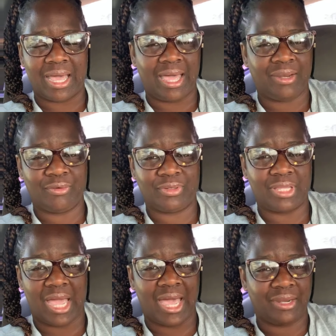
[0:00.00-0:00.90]

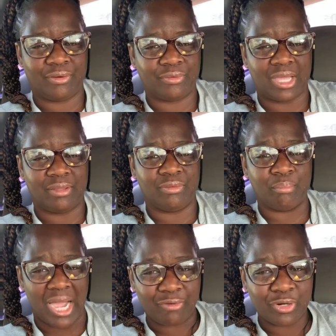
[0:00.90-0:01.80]

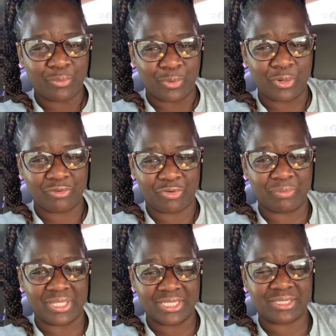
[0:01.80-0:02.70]
my reward
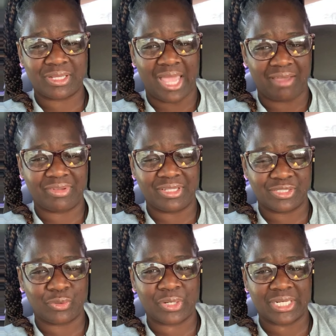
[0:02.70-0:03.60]
from this, having
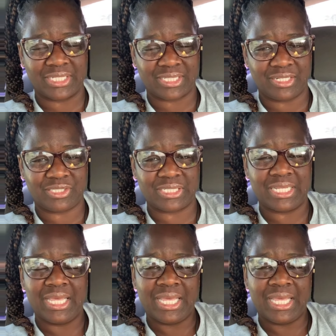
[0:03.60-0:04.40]
this organization,